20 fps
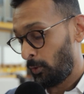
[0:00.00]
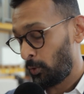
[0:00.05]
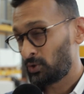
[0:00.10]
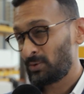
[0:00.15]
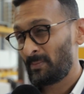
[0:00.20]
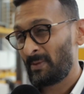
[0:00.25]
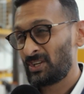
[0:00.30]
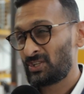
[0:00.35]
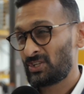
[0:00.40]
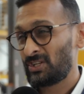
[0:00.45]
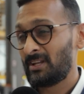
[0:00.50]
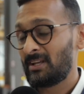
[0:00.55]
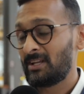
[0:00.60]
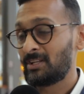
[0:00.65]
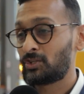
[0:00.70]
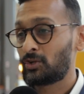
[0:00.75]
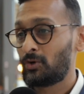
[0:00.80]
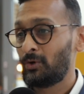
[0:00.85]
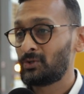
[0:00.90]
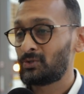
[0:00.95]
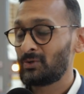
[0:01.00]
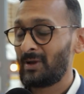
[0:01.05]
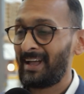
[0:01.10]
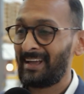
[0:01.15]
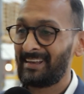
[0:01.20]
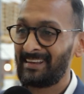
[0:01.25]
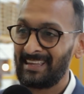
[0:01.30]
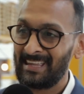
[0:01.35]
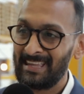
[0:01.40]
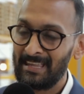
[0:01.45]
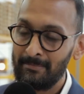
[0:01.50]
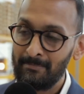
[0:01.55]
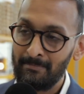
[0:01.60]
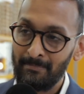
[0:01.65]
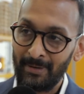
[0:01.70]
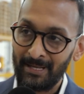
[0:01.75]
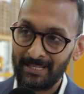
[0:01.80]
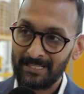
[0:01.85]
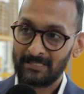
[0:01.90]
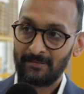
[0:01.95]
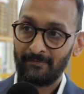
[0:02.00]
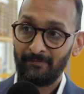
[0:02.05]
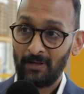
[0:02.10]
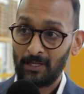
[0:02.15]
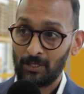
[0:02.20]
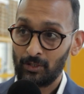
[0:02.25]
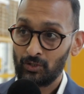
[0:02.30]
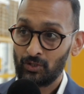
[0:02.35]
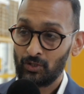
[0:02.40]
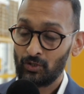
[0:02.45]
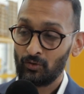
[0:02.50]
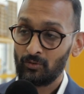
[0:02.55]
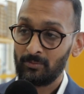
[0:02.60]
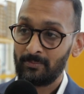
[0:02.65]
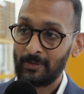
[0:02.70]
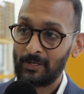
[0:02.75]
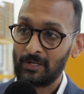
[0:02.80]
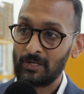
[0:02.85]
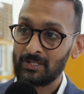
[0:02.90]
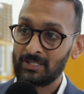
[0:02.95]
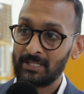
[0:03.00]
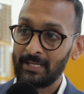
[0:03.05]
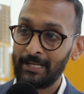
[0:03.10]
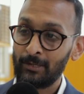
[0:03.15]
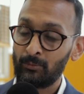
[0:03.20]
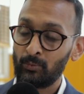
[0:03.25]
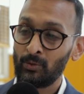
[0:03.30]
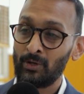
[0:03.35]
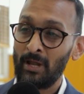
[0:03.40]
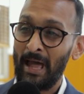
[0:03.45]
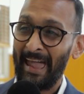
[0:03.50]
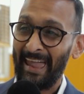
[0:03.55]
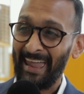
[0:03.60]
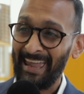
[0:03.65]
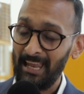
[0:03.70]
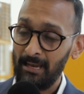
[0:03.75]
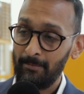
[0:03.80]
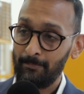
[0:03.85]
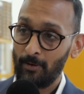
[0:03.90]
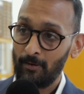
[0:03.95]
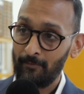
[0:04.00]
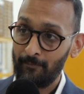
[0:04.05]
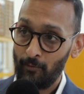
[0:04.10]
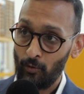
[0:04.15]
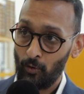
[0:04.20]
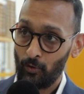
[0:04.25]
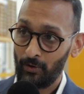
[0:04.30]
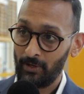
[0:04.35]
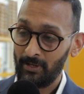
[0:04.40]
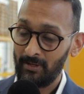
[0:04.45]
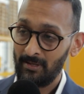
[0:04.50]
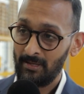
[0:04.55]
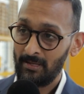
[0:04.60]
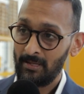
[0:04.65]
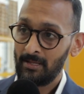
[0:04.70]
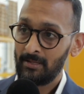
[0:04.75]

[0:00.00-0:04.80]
automation is going to add immense value to you because it would help avoid